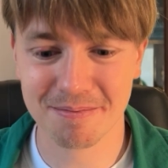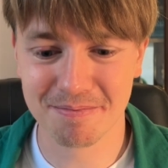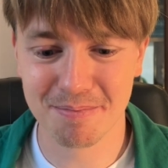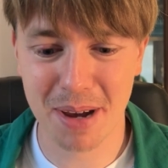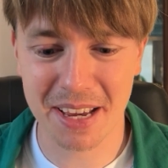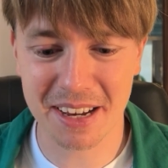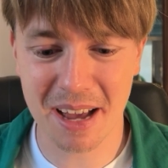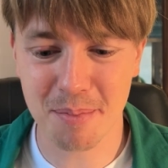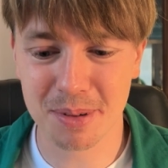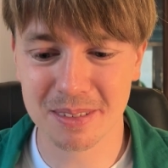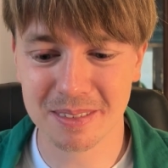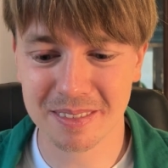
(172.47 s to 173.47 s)
make
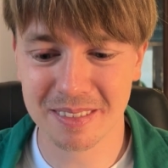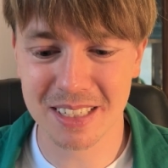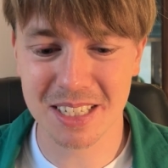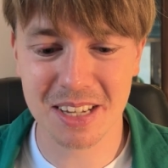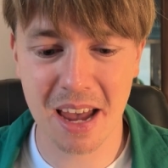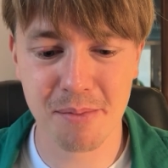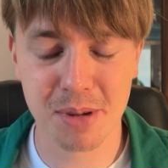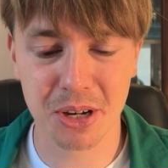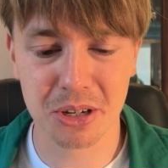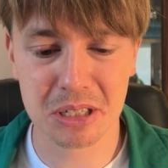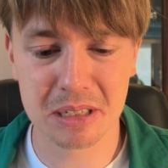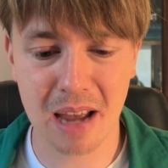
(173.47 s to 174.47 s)
happen this time,
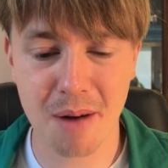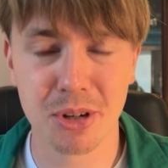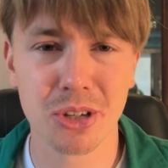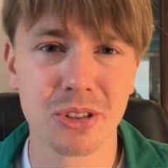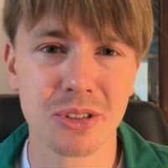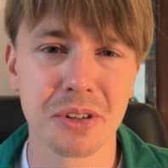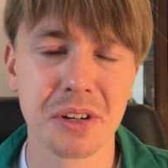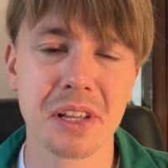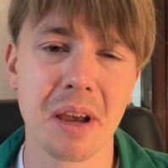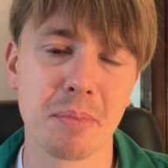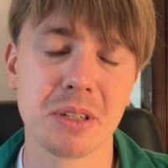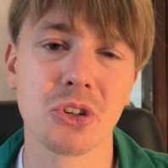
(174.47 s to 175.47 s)
because I'm not really
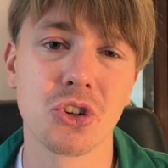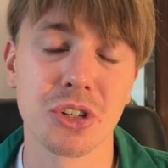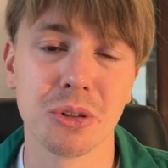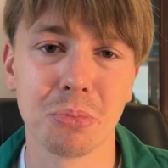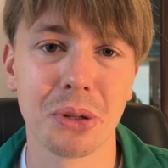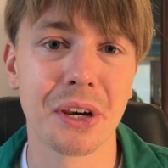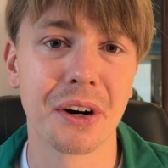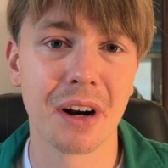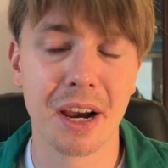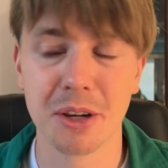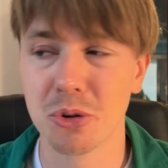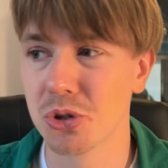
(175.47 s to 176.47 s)
a positional player.
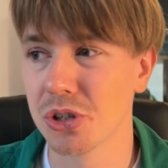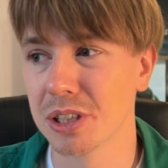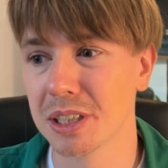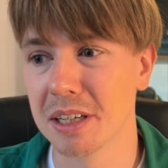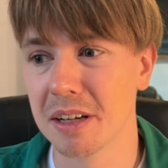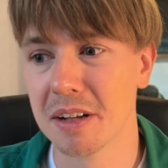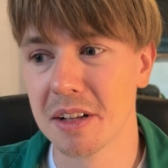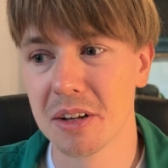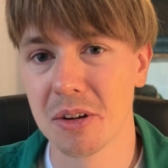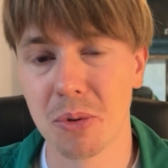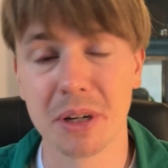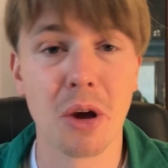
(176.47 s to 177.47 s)
I usually,
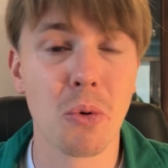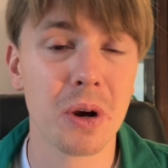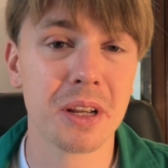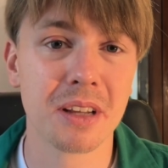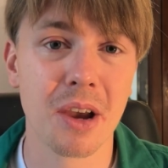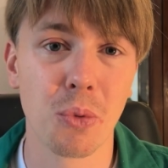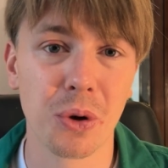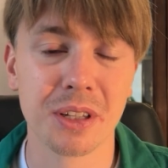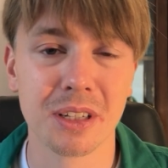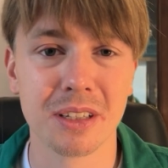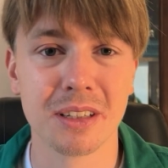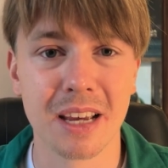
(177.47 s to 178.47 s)
when I win
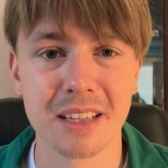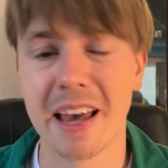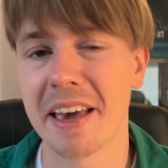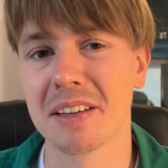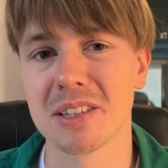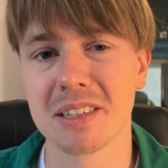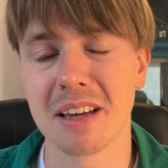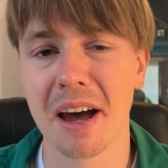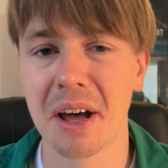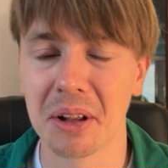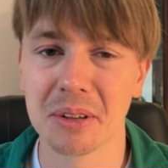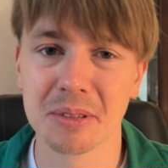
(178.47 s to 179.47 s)
in attacking
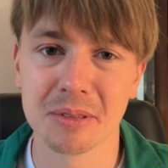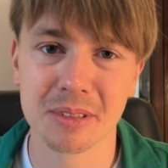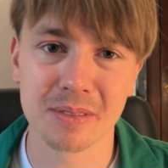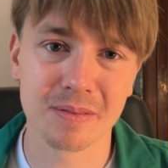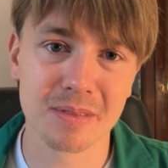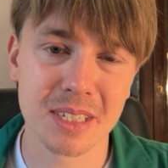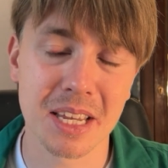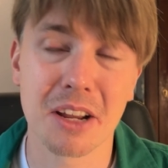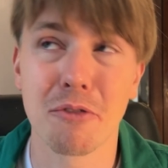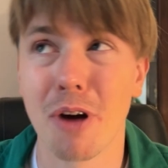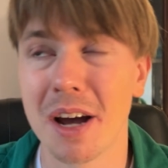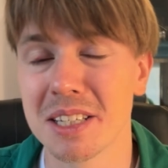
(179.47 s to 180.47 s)
style,
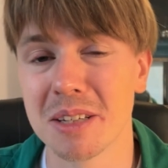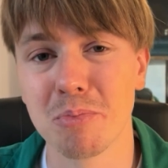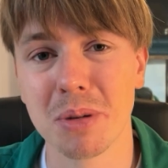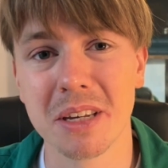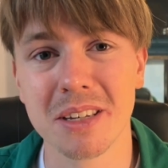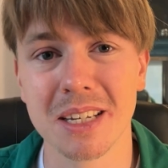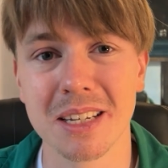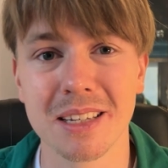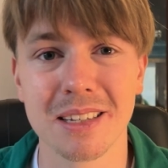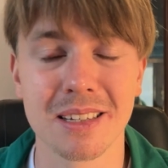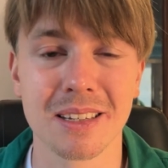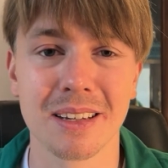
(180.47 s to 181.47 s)
sacrificing pieces,